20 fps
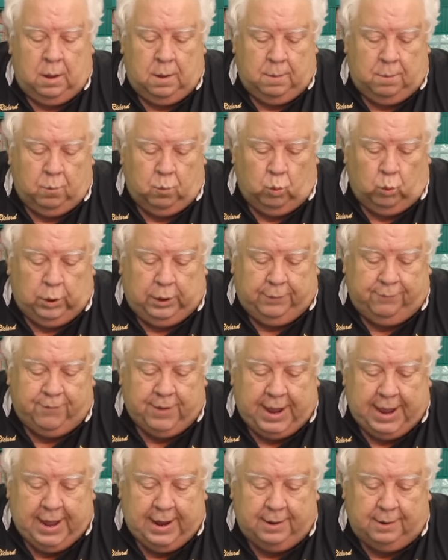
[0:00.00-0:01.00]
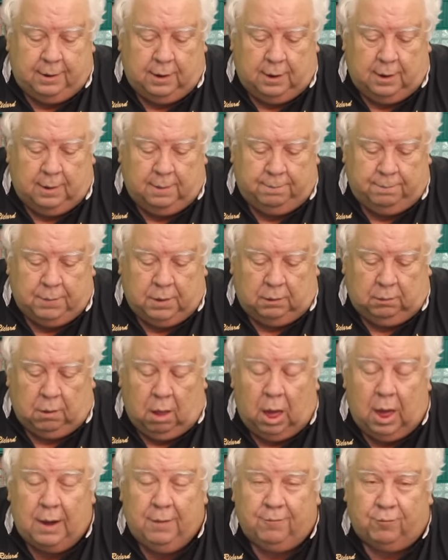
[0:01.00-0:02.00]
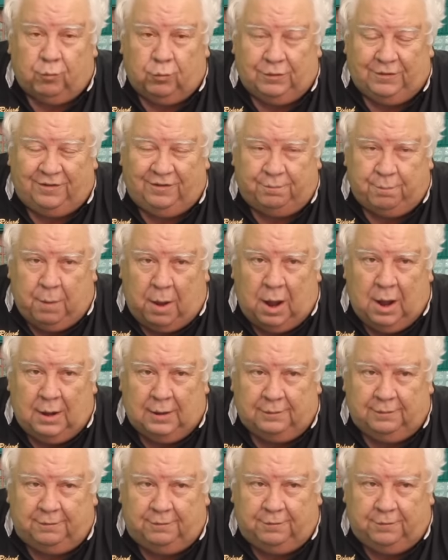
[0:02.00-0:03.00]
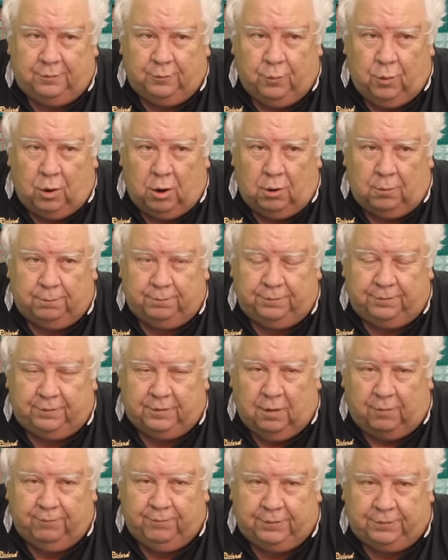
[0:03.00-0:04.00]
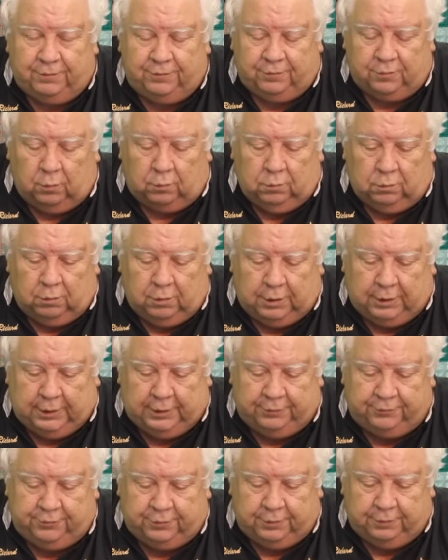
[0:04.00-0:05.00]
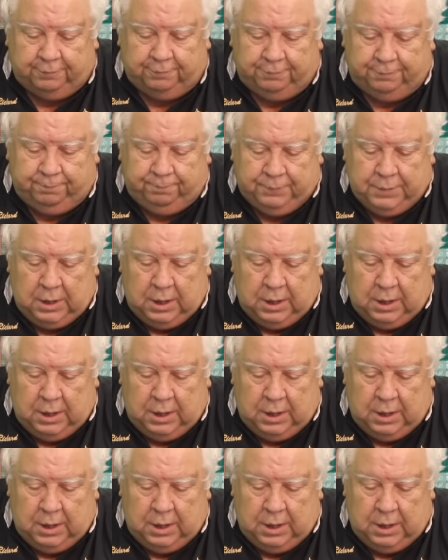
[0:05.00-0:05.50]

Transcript: We've had a lot of response to our Selfish Solar initiative,